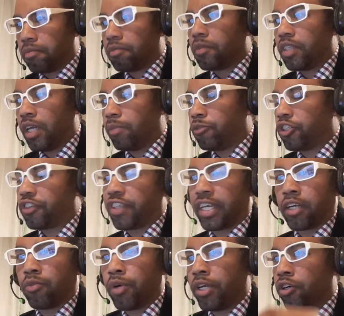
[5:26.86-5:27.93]
Yep, just like
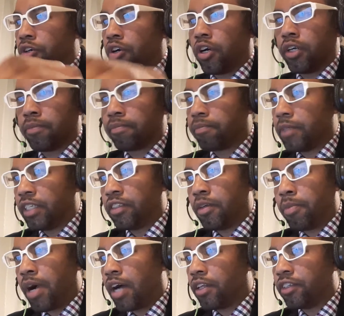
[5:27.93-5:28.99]
a rental car. The
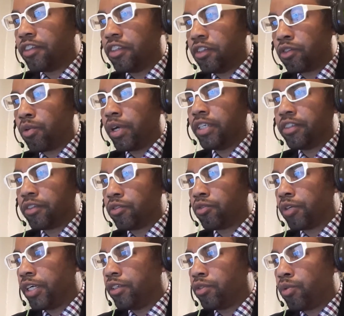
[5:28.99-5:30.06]
policy is quite
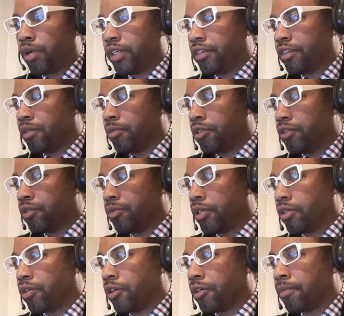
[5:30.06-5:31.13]
similar to a
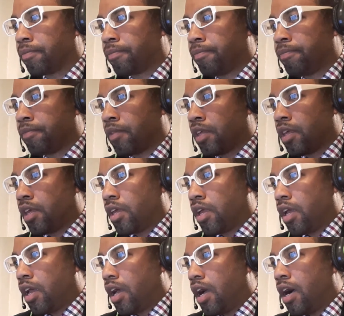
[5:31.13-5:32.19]
rental
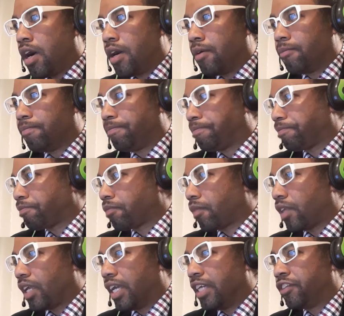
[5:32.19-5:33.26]
car. Um,
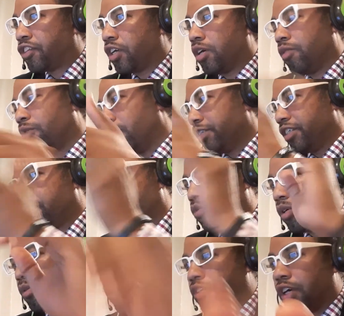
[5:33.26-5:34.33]
well, this is
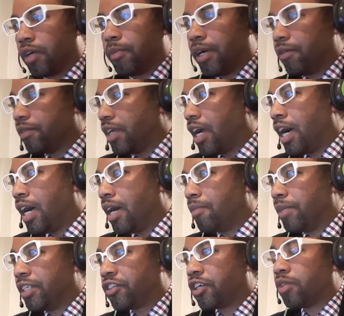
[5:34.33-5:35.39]
what we were talking
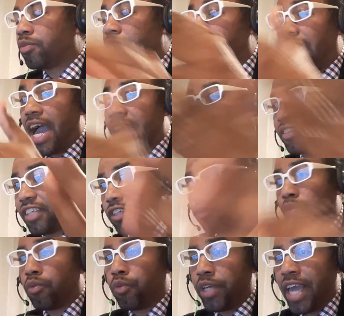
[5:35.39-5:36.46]
about. In terms of access,
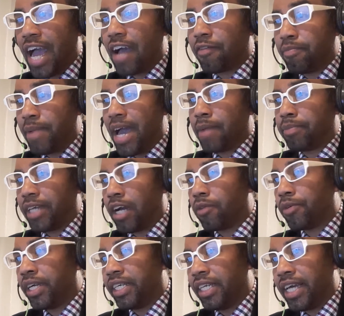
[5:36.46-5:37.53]
what we have mapped out
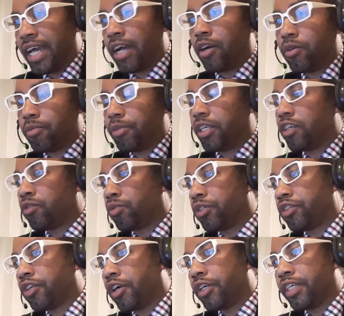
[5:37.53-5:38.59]
right now, because we're
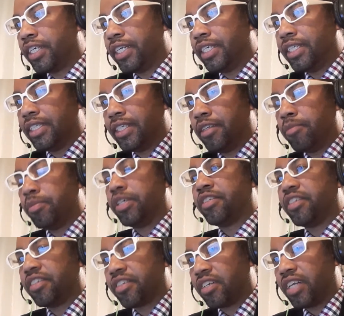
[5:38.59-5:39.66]
targeting the
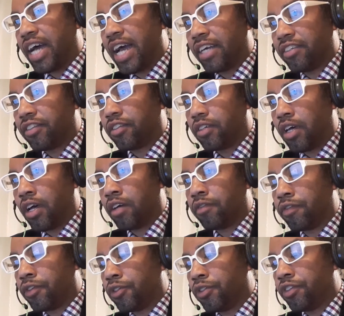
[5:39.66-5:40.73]
business class
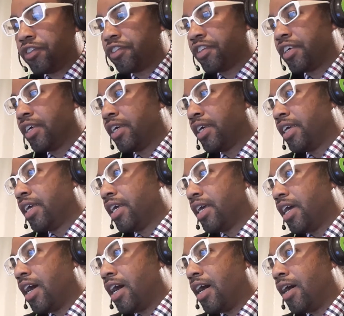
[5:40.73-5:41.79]
first,
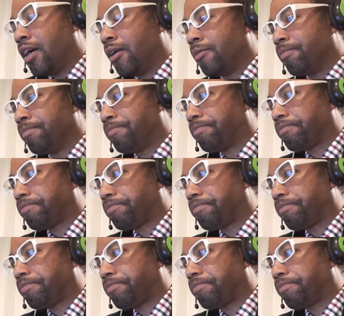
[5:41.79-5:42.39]
um,